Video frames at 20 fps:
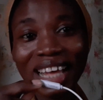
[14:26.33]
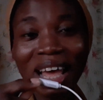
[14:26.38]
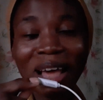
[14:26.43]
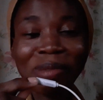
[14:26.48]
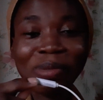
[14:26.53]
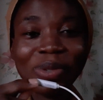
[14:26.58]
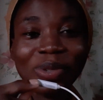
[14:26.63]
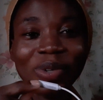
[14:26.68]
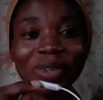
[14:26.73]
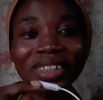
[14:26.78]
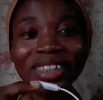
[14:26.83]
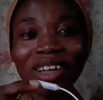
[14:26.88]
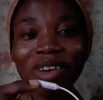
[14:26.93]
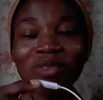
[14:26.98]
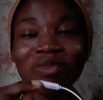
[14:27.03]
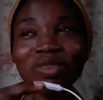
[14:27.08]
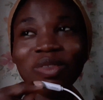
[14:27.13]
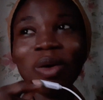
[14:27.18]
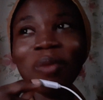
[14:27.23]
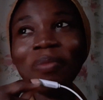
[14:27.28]
I'm sorry that
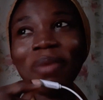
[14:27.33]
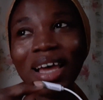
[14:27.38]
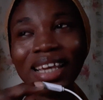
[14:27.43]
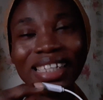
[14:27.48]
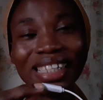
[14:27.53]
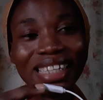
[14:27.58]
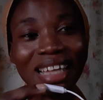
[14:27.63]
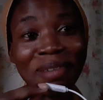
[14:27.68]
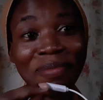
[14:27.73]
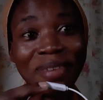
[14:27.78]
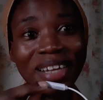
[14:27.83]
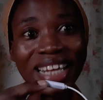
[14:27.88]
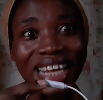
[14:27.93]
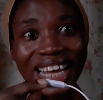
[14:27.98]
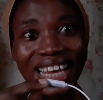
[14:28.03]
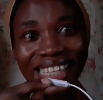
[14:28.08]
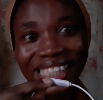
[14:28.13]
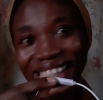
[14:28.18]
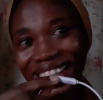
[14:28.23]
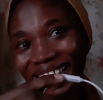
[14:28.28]
we've gone past 10
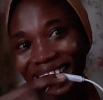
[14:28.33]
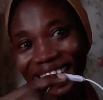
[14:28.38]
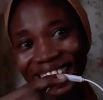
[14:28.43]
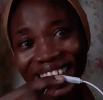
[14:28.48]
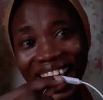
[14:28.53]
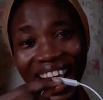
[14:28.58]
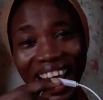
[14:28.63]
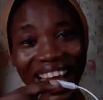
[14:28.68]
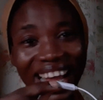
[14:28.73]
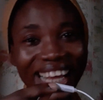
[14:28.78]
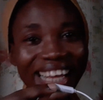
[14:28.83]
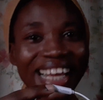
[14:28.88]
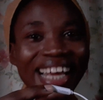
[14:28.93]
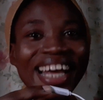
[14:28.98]
minutes today.